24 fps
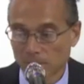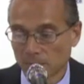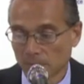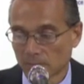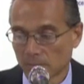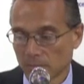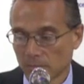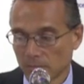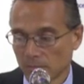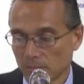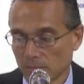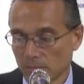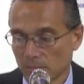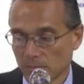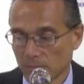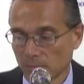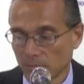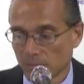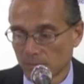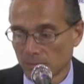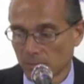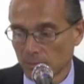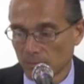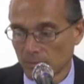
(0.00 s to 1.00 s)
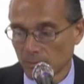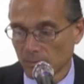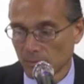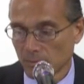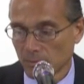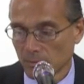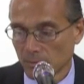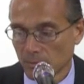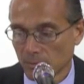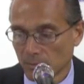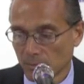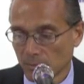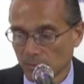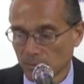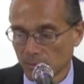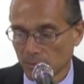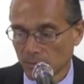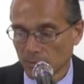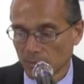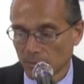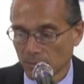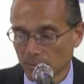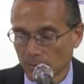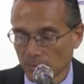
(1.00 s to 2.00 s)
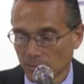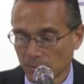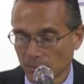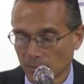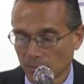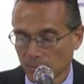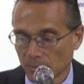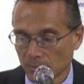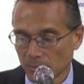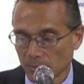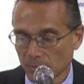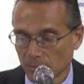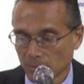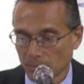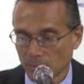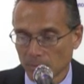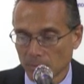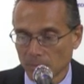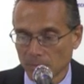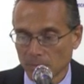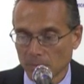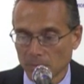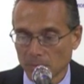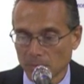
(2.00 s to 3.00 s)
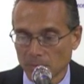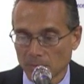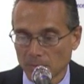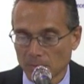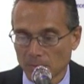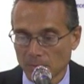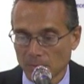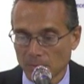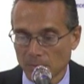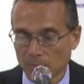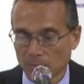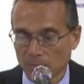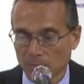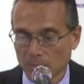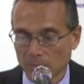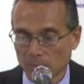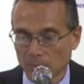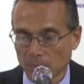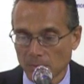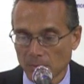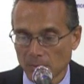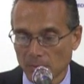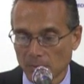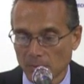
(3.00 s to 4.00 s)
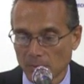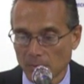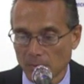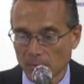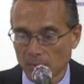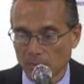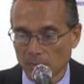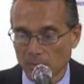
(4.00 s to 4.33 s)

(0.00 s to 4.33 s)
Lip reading: The person shown says nothing.